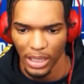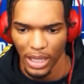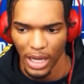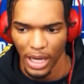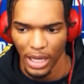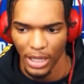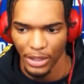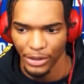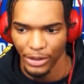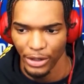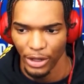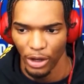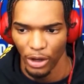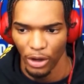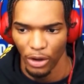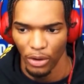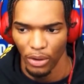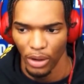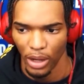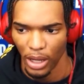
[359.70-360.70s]
A lot, you
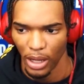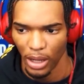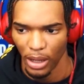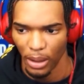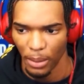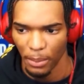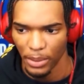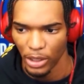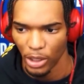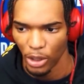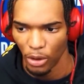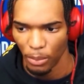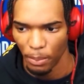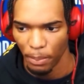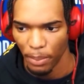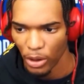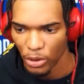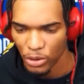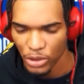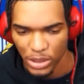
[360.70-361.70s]
know.
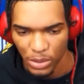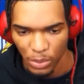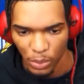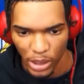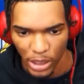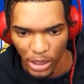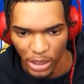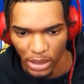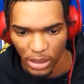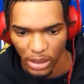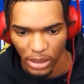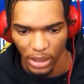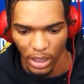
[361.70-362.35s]
Post work,